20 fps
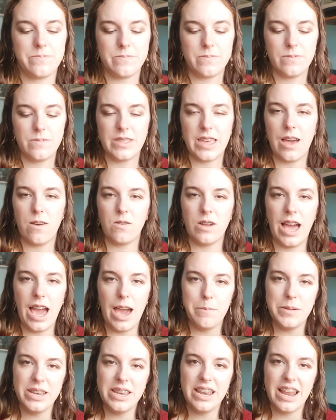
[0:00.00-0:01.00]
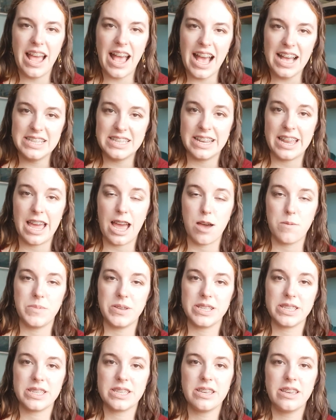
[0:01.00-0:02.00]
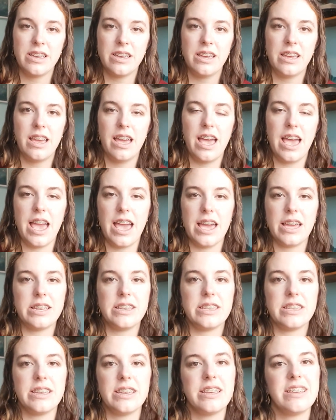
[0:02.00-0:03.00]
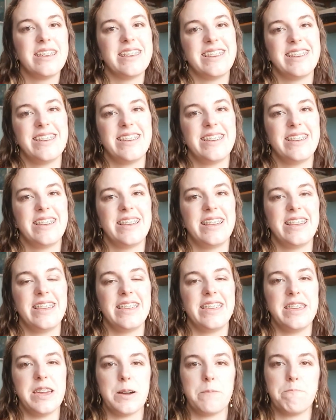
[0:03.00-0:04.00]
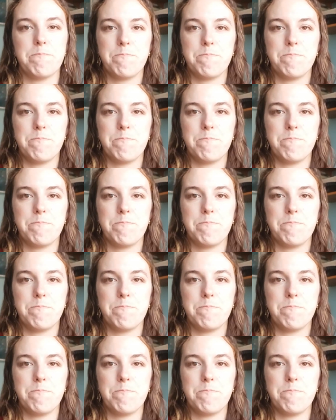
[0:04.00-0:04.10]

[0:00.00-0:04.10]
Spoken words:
that will happen as it happens. And yeah,